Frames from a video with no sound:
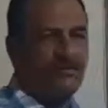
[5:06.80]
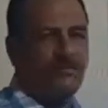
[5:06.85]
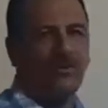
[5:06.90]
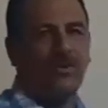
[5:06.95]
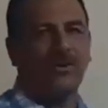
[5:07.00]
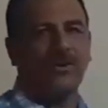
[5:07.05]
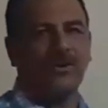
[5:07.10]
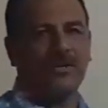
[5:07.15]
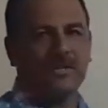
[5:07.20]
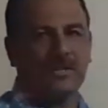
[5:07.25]

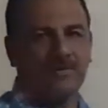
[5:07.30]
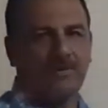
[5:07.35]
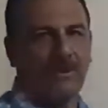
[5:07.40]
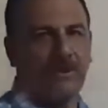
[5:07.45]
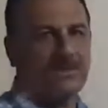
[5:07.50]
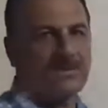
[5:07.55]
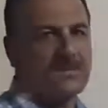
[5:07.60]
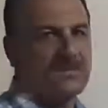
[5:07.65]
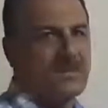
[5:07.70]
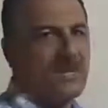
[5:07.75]
for this
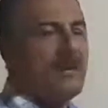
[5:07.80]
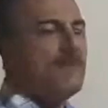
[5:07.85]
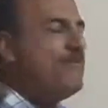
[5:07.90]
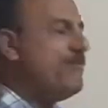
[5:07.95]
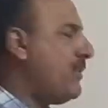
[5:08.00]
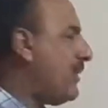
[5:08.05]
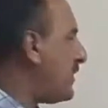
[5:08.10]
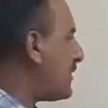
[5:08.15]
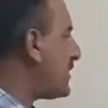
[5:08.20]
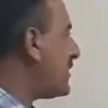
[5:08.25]

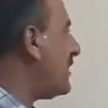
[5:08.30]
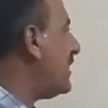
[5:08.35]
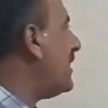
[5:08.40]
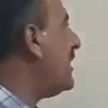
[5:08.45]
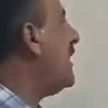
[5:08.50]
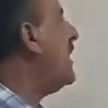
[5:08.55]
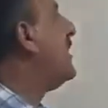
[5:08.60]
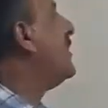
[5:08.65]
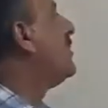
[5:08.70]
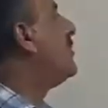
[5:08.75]
person
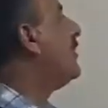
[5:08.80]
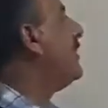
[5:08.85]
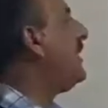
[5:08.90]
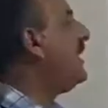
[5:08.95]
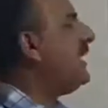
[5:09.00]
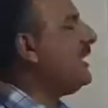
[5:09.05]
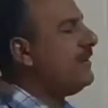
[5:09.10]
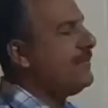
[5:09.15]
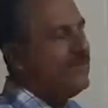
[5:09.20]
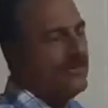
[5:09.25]
to
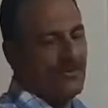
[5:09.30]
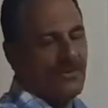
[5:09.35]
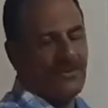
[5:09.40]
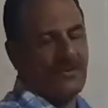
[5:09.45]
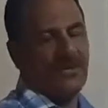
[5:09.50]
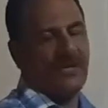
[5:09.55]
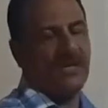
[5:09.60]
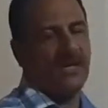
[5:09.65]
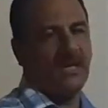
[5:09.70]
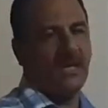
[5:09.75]
leave
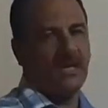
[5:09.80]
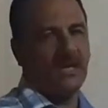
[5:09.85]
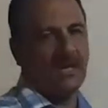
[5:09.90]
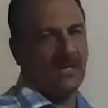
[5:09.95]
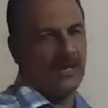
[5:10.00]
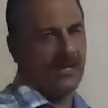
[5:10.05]
the